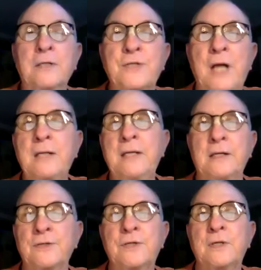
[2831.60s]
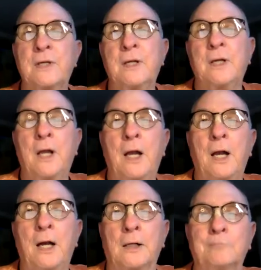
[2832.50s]
the Sakyas,
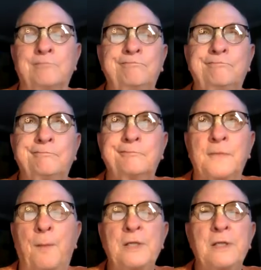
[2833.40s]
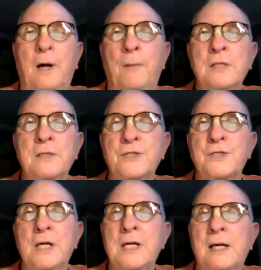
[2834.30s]
among the
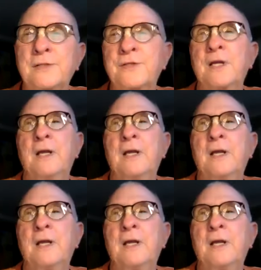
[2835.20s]
Sakas,